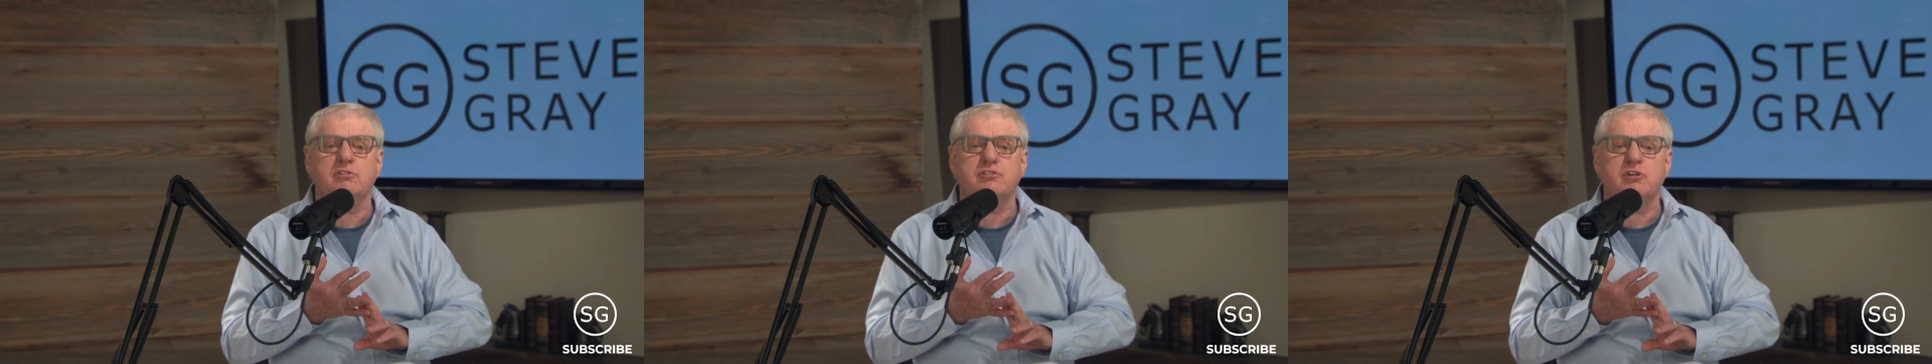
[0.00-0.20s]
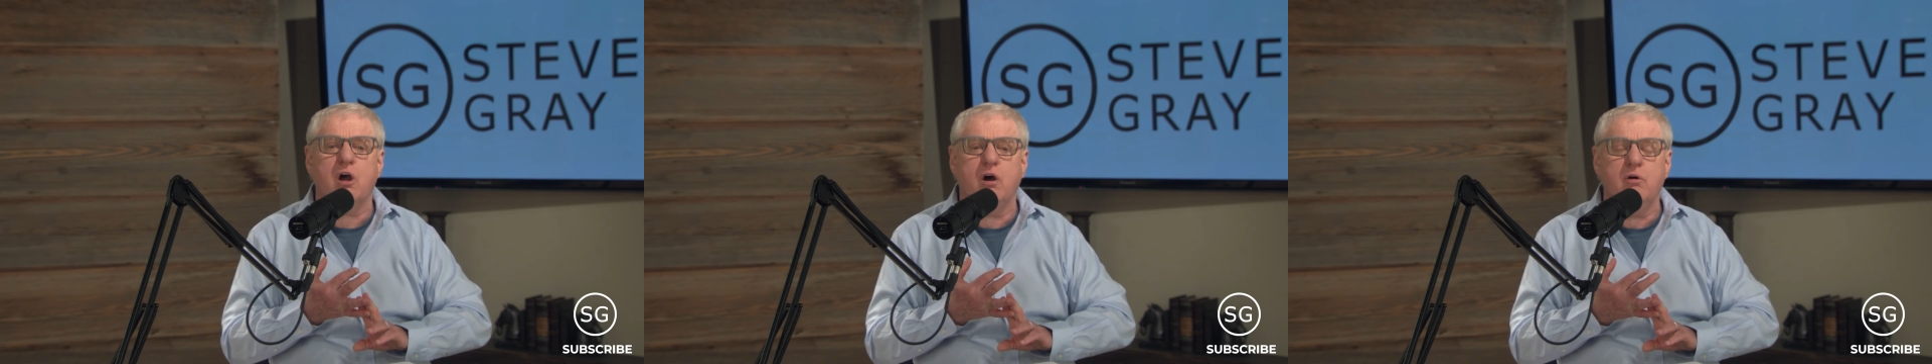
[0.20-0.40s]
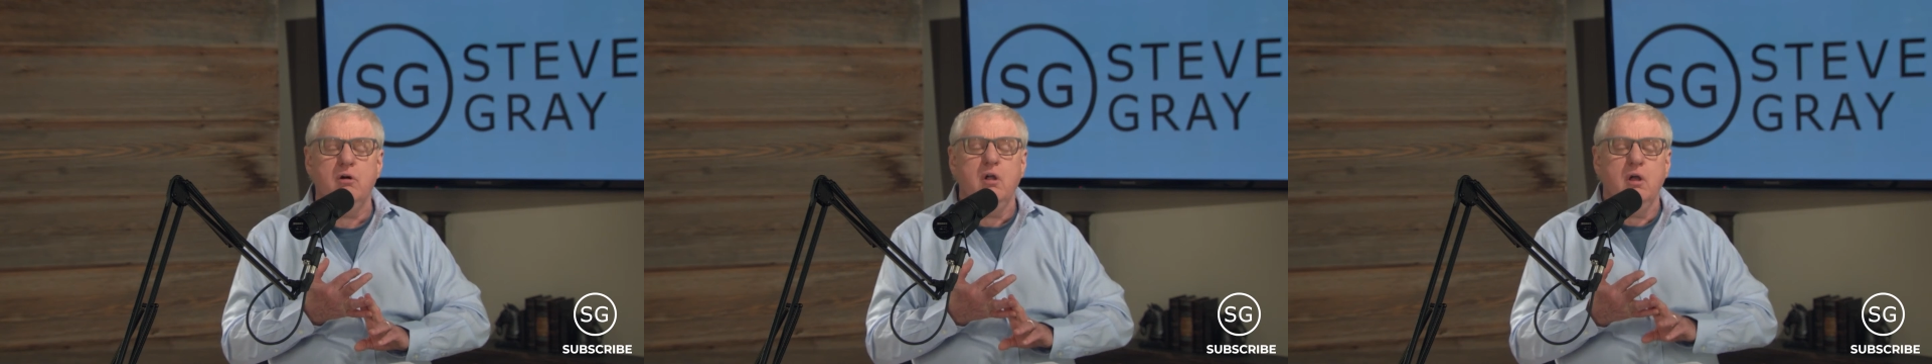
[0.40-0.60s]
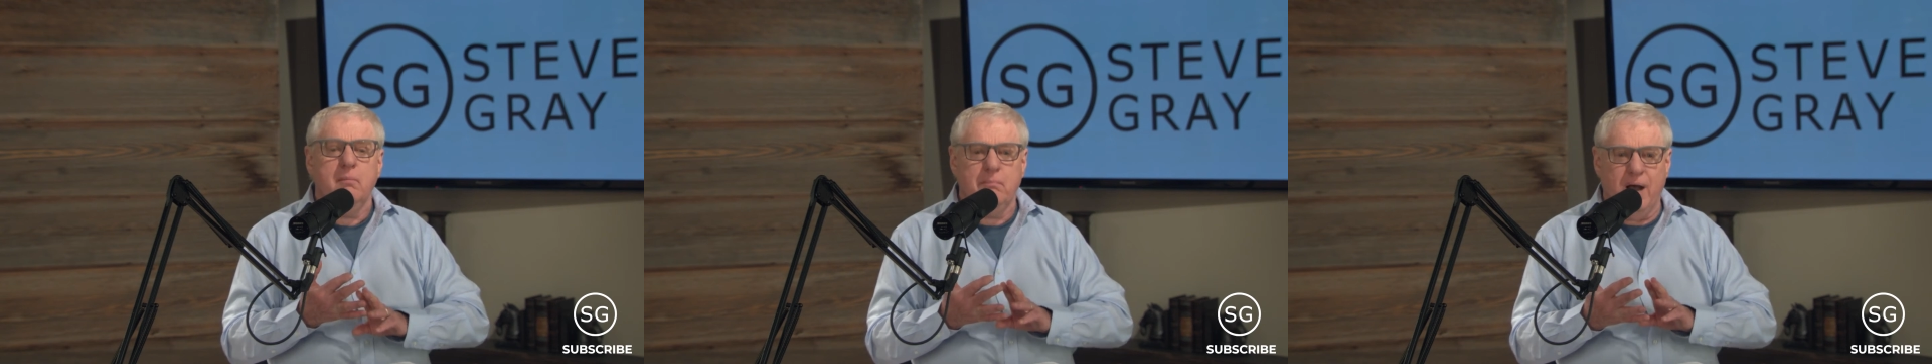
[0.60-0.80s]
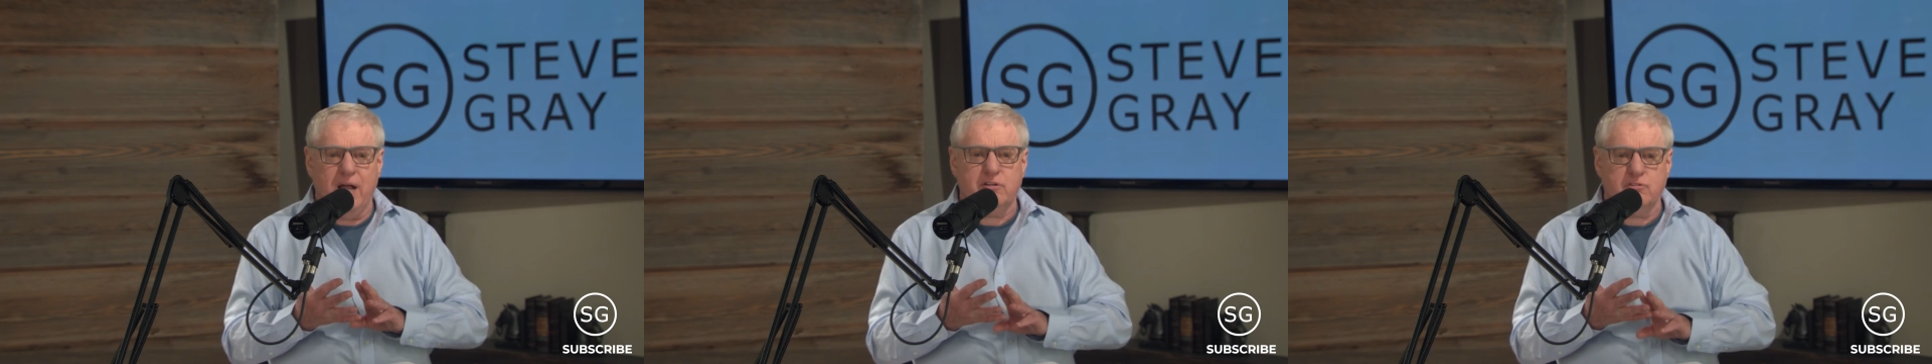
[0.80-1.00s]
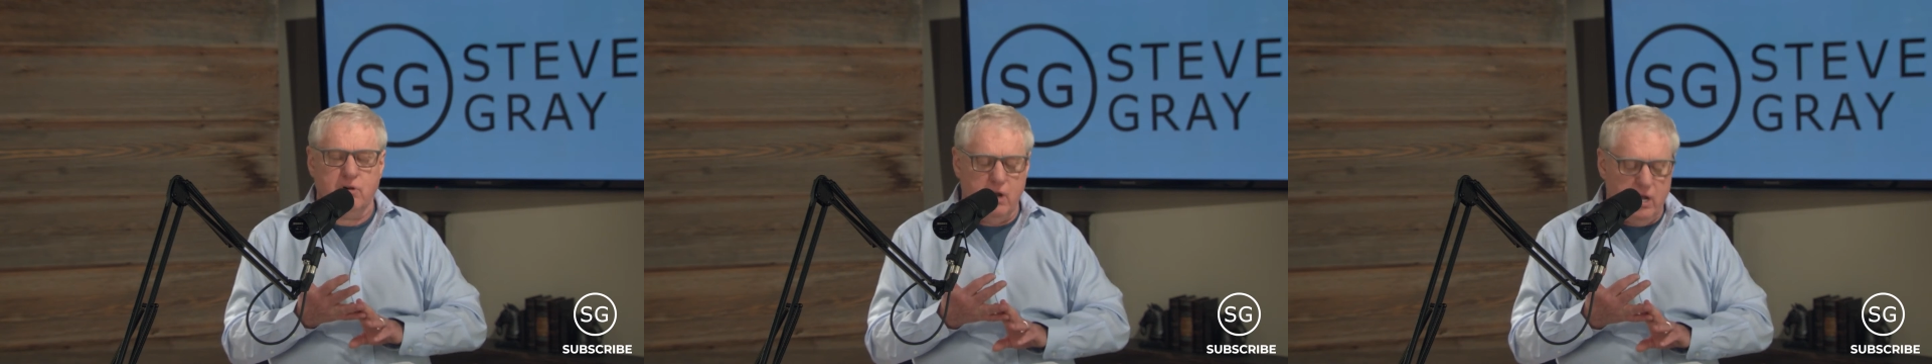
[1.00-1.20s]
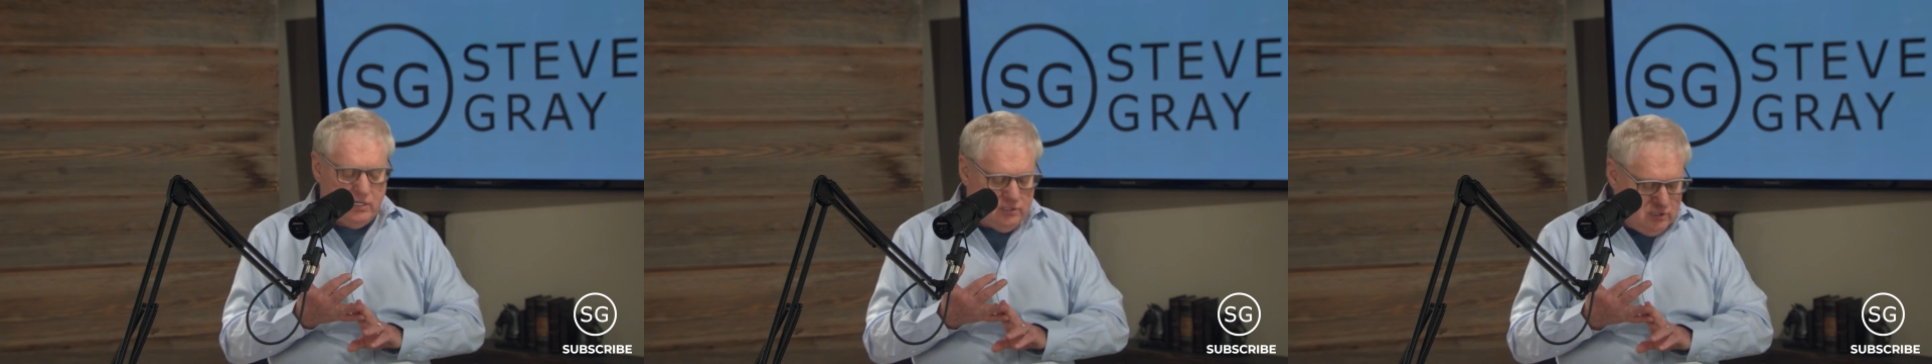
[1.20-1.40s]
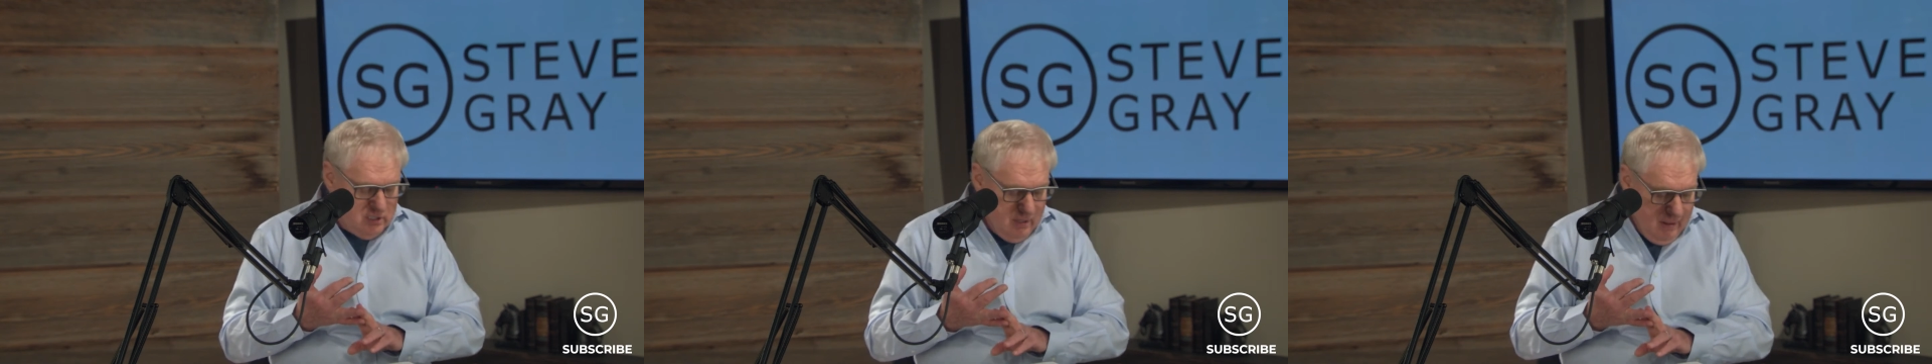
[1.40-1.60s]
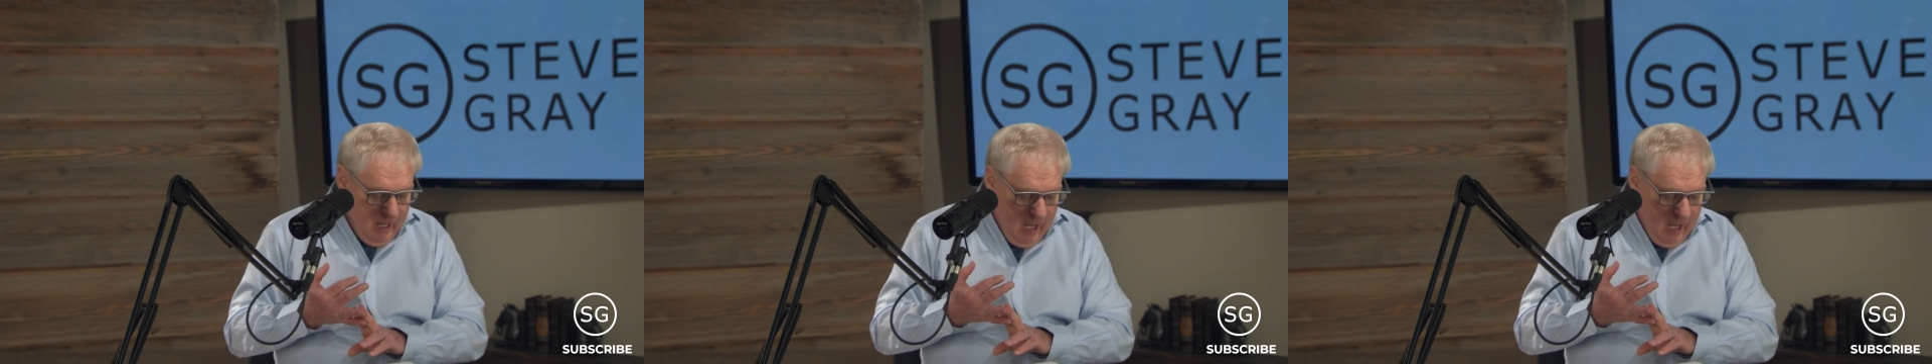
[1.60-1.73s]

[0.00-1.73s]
to show my trust.